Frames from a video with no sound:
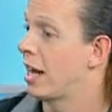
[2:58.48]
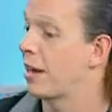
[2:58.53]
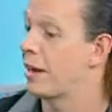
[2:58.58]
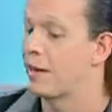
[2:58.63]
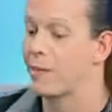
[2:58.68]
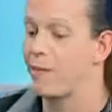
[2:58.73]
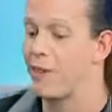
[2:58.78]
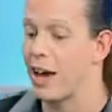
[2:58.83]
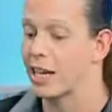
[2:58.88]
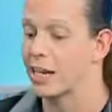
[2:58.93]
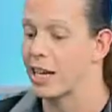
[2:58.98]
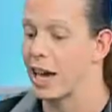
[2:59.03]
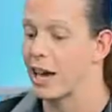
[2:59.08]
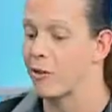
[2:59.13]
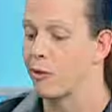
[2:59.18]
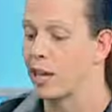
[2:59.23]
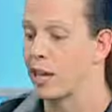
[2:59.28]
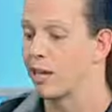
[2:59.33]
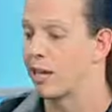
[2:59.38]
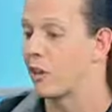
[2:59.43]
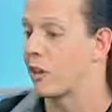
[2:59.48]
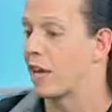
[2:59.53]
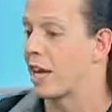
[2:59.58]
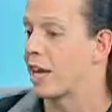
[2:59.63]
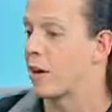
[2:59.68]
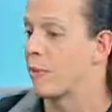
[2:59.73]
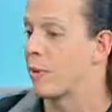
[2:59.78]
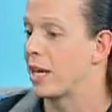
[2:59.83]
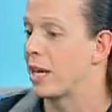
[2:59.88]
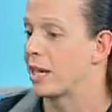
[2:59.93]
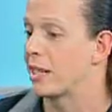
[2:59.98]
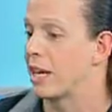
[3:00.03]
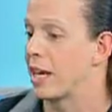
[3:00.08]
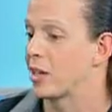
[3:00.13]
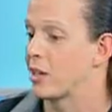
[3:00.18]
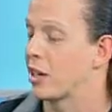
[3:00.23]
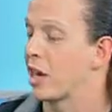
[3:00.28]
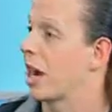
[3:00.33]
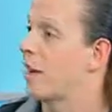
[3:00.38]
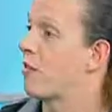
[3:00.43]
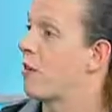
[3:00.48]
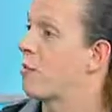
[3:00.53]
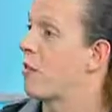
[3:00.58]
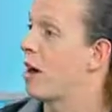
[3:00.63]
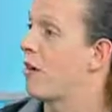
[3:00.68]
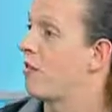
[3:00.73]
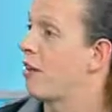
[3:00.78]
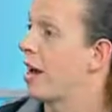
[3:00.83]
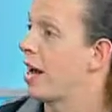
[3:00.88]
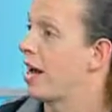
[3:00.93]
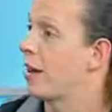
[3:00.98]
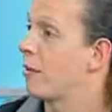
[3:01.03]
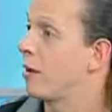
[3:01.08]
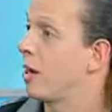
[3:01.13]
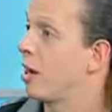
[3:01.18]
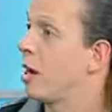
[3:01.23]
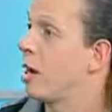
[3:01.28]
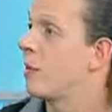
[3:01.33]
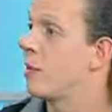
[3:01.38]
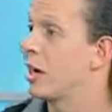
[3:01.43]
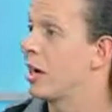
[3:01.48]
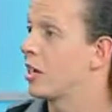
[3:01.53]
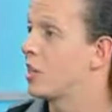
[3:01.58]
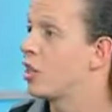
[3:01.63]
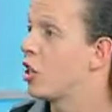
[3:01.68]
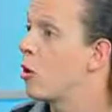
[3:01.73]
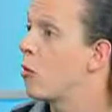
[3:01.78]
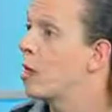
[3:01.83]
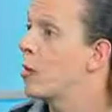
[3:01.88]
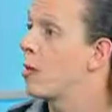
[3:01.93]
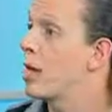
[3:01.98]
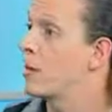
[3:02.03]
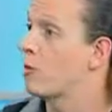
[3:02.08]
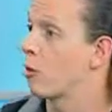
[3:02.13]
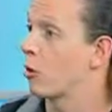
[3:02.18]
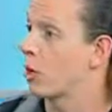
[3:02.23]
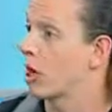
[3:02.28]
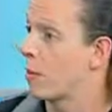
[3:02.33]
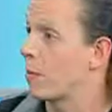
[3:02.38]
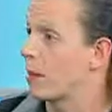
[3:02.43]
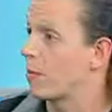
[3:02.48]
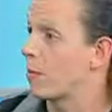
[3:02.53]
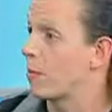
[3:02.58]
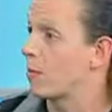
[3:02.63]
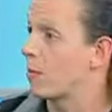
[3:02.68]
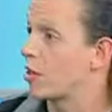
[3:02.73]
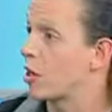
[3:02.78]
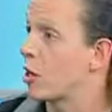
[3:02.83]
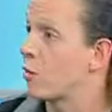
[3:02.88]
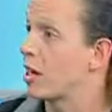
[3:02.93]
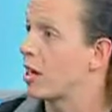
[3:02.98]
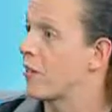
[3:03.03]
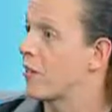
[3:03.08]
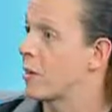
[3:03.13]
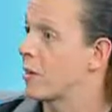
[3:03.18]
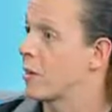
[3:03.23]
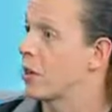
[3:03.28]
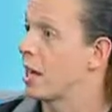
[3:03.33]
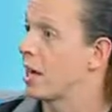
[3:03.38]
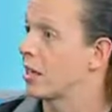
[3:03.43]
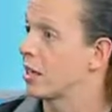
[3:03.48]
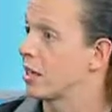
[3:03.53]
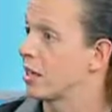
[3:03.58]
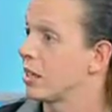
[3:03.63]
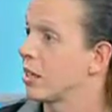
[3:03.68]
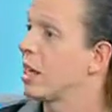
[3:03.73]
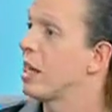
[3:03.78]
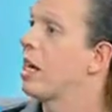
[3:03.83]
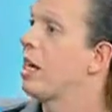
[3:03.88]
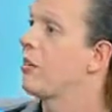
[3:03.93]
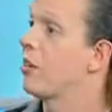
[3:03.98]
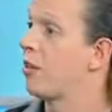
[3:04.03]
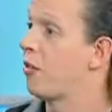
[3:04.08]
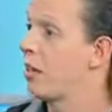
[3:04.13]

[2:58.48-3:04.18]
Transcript: in fact, I would consider the intermediate section kind of a buffet, because so many people are coming from so many different places that